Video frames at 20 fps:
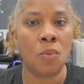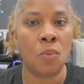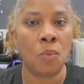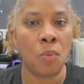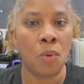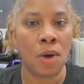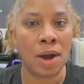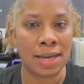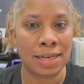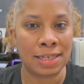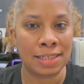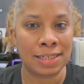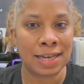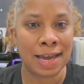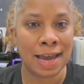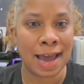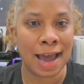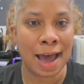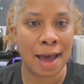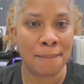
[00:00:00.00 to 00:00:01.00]
what
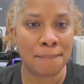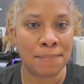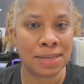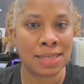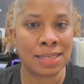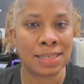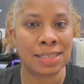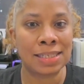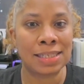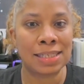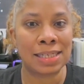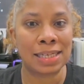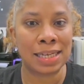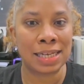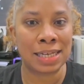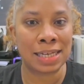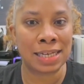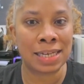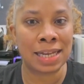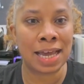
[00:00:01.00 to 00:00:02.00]
happens
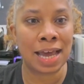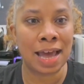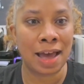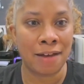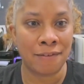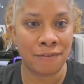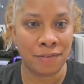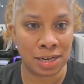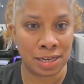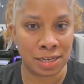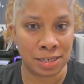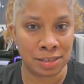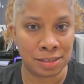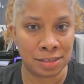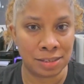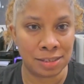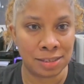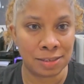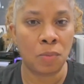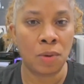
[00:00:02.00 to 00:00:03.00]
in the
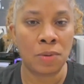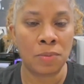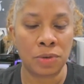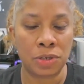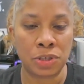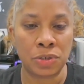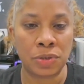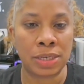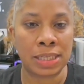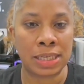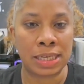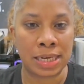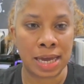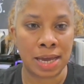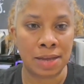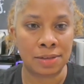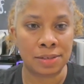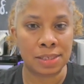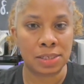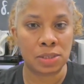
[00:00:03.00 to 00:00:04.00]
evidence when we're doing the
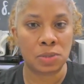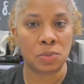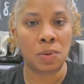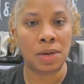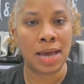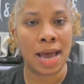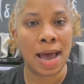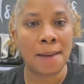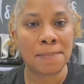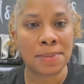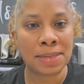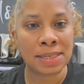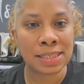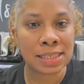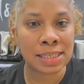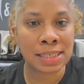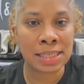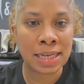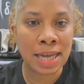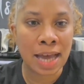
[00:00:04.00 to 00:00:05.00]
analysis, what happens
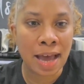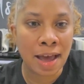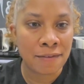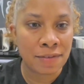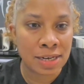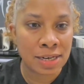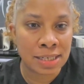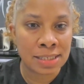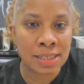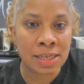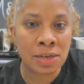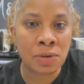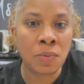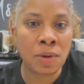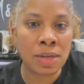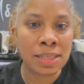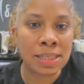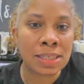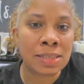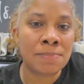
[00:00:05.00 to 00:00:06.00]
in the evidence and
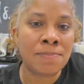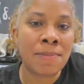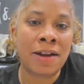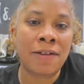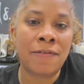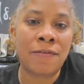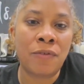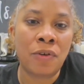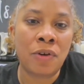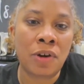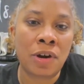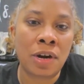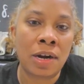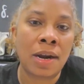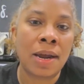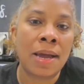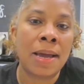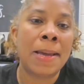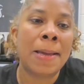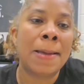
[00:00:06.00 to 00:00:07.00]
what this metaphor
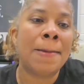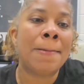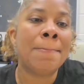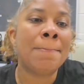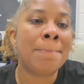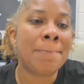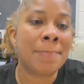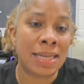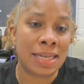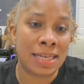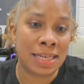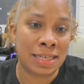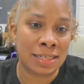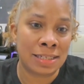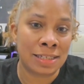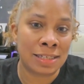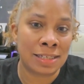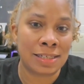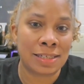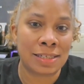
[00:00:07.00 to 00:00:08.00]

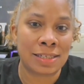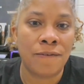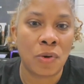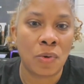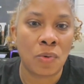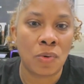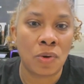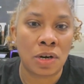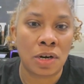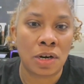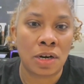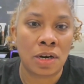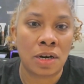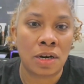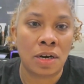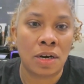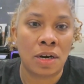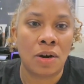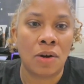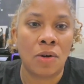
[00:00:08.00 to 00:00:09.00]
means
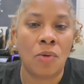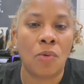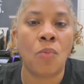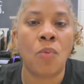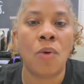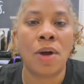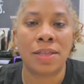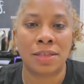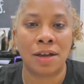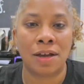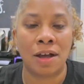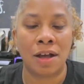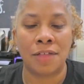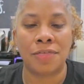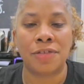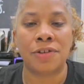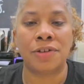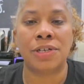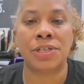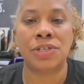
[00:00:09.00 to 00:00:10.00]
for what the
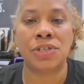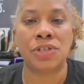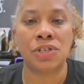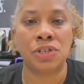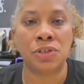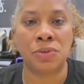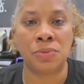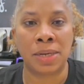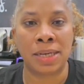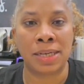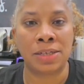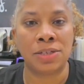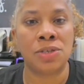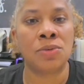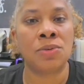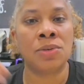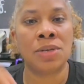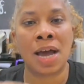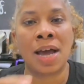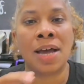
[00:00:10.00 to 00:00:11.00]
author is doing.
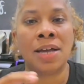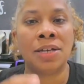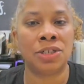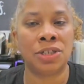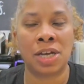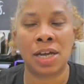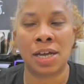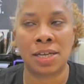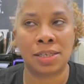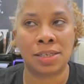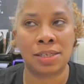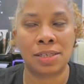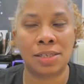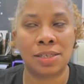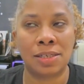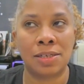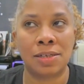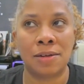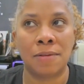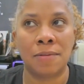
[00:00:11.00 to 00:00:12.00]
So not
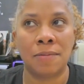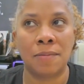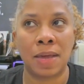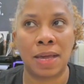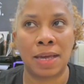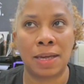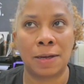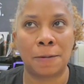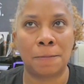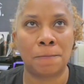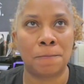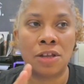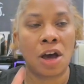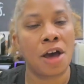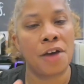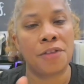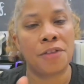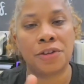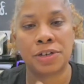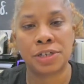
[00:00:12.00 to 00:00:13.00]
just like the
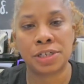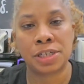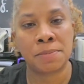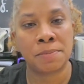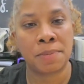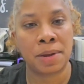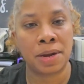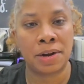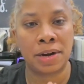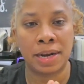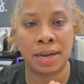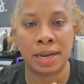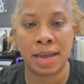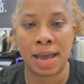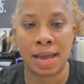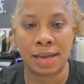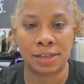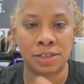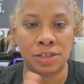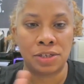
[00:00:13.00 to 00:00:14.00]
author is comparing
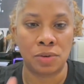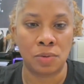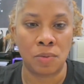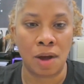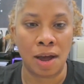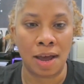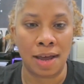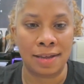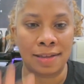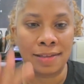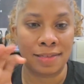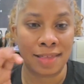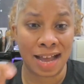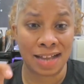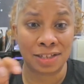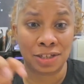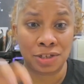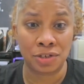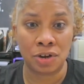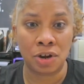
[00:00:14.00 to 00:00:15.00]
X to Y.
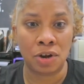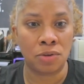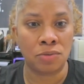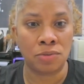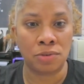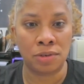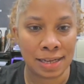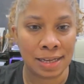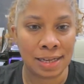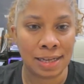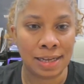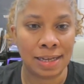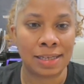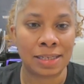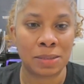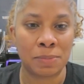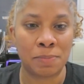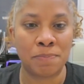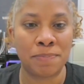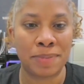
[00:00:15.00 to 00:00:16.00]
That's known,
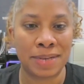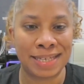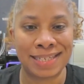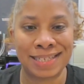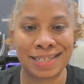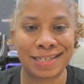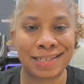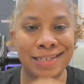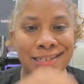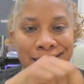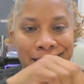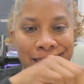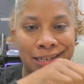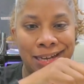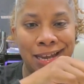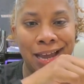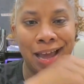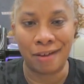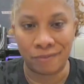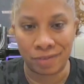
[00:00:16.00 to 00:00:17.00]
is basically
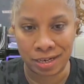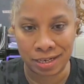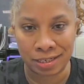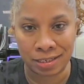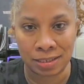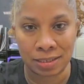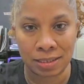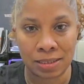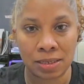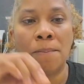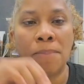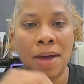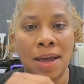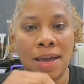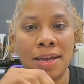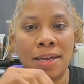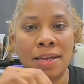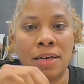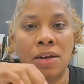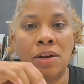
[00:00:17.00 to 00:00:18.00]
evidence.
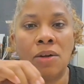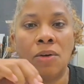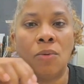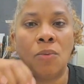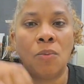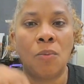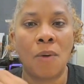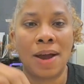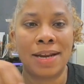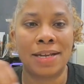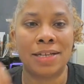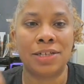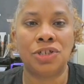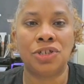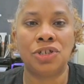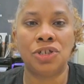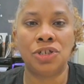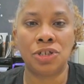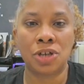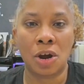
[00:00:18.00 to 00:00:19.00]
But what it's
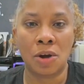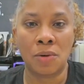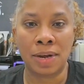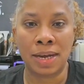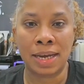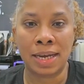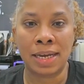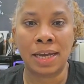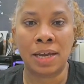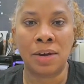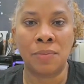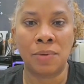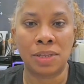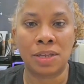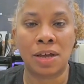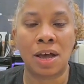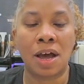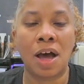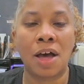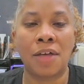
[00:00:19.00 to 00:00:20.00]
showing and what
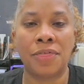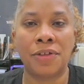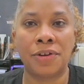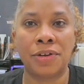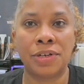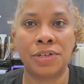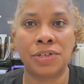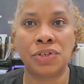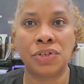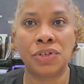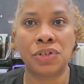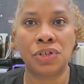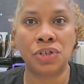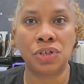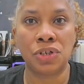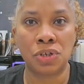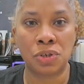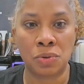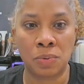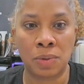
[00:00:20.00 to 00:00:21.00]
the author is
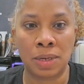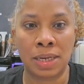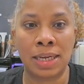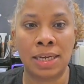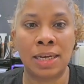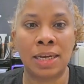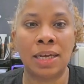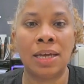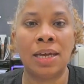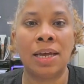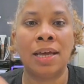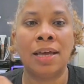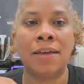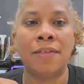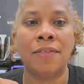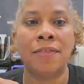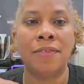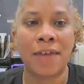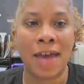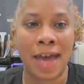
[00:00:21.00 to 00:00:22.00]
doing,
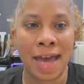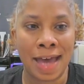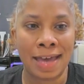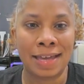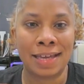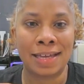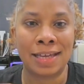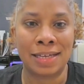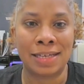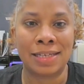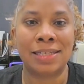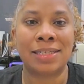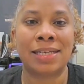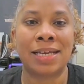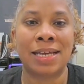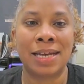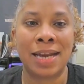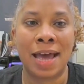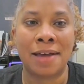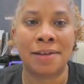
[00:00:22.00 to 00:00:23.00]
that is
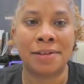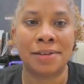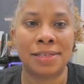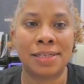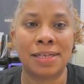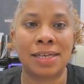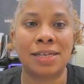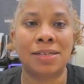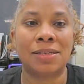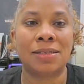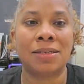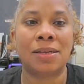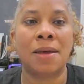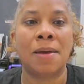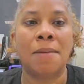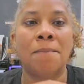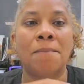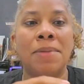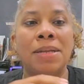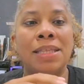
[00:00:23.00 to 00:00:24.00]
analysis.
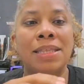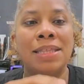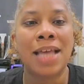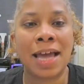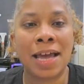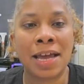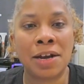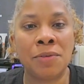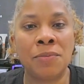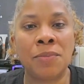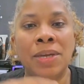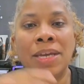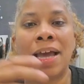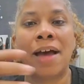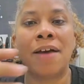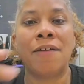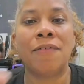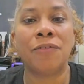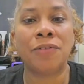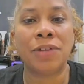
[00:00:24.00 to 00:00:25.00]
But then we
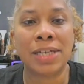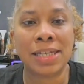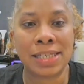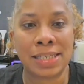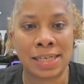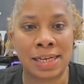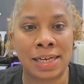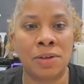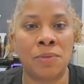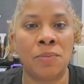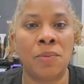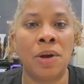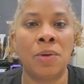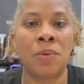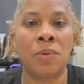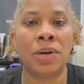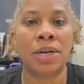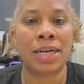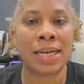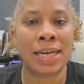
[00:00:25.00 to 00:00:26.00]
have reasoning where
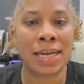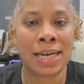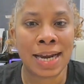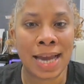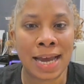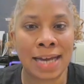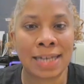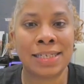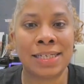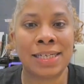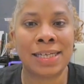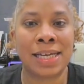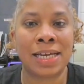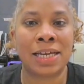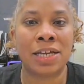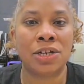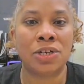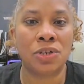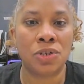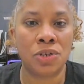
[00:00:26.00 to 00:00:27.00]
we're connecting
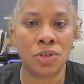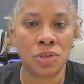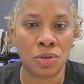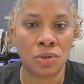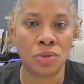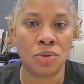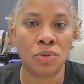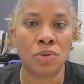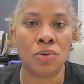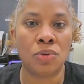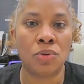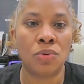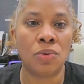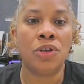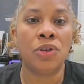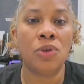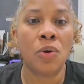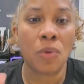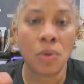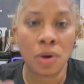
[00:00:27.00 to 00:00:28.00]
it to
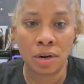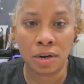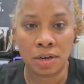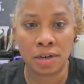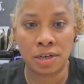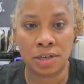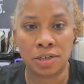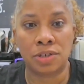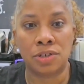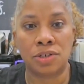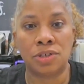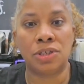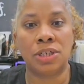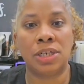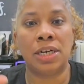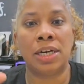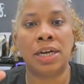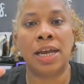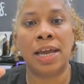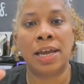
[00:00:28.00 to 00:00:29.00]
your
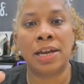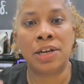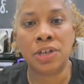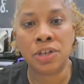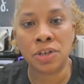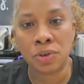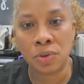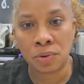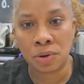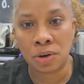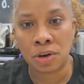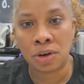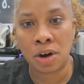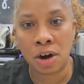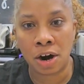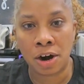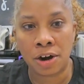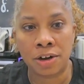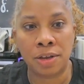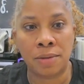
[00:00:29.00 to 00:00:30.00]
assertion and your
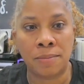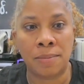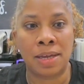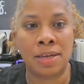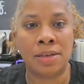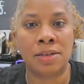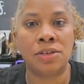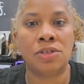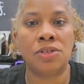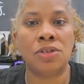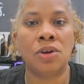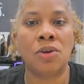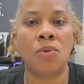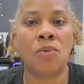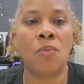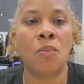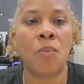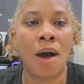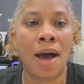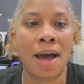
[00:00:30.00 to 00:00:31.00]
argument.
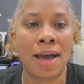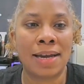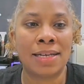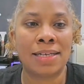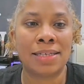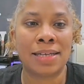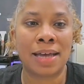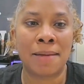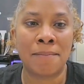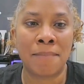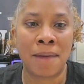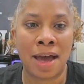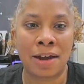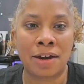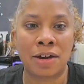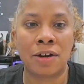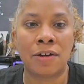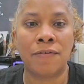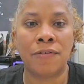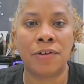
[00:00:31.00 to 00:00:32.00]
So why does that
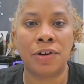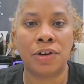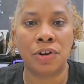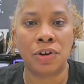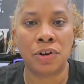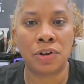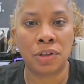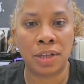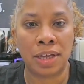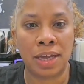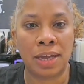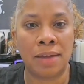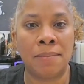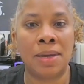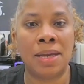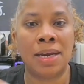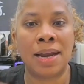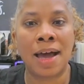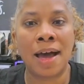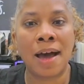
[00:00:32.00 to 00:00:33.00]
matter for your claim,
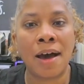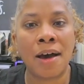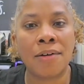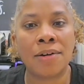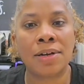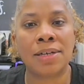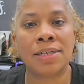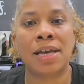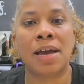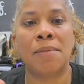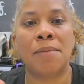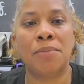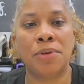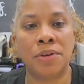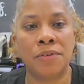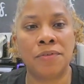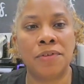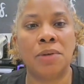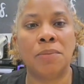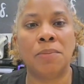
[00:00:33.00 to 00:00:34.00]
and how does that
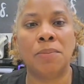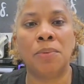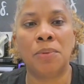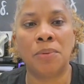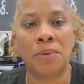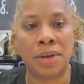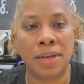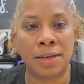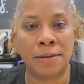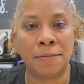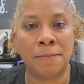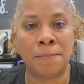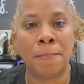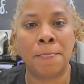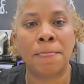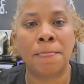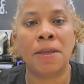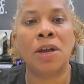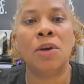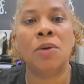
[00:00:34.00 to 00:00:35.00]
prove your point?
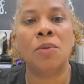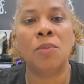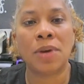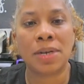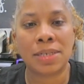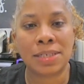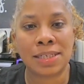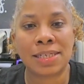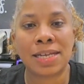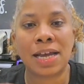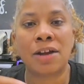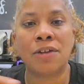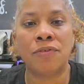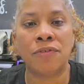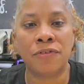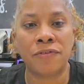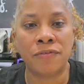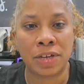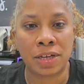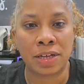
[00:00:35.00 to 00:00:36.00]
What does that
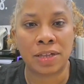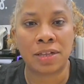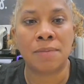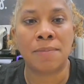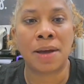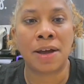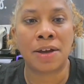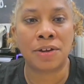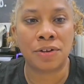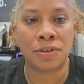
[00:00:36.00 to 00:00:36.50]
reveal about